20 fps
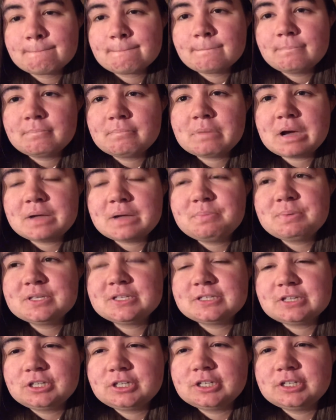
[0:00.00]
My
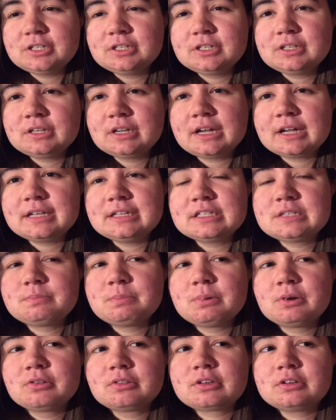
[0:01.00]
position against
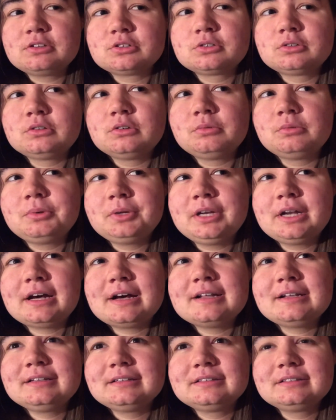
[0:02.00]
birth control would
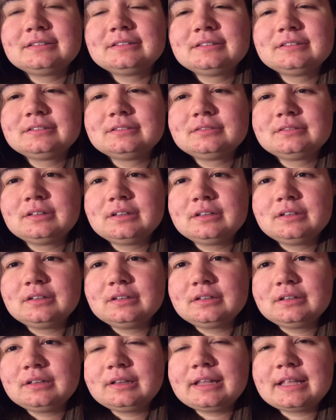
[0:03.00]
not
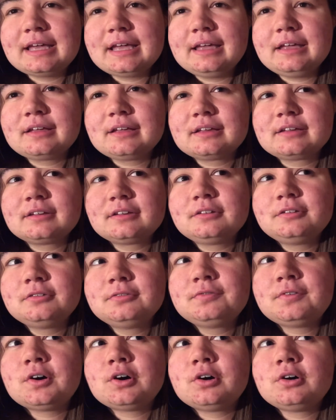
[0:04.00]
like
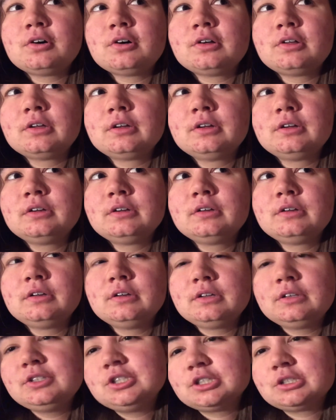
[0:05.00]
fall
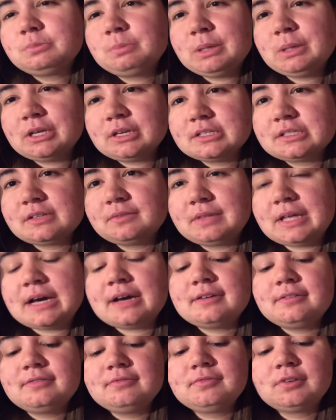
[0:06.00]
just because of
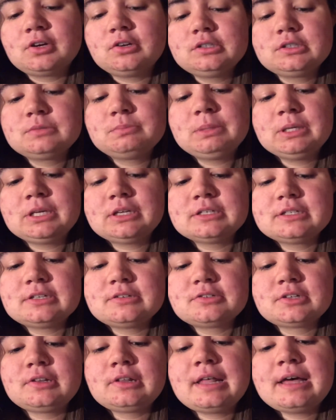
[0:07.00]
that verse, because
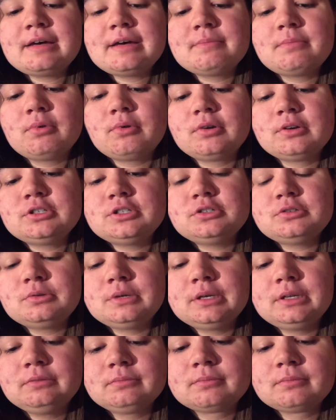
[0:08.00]
there's a lot more to it.